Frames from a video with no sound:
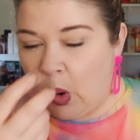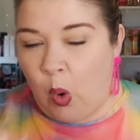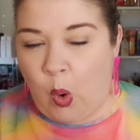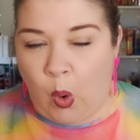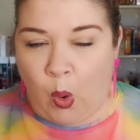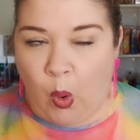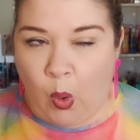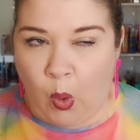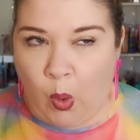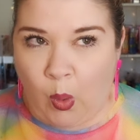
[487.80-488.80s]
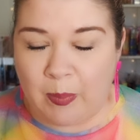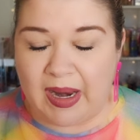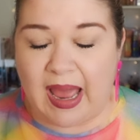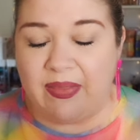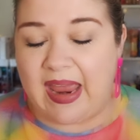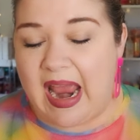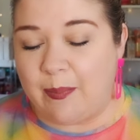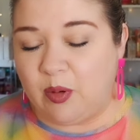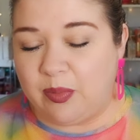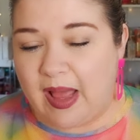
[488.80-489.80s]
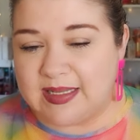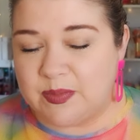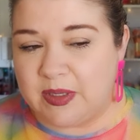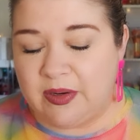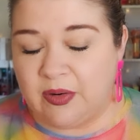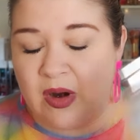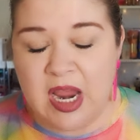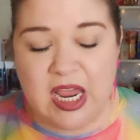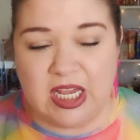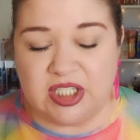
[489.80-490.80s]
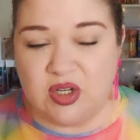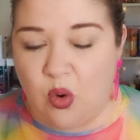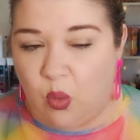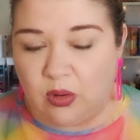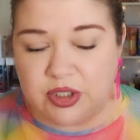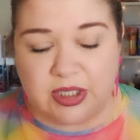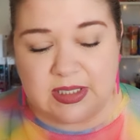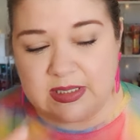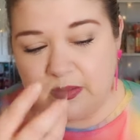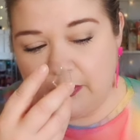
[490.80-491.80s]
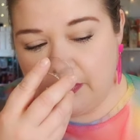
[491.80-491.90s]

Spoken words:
Oh my God, the apple blossom in here is gorgeous.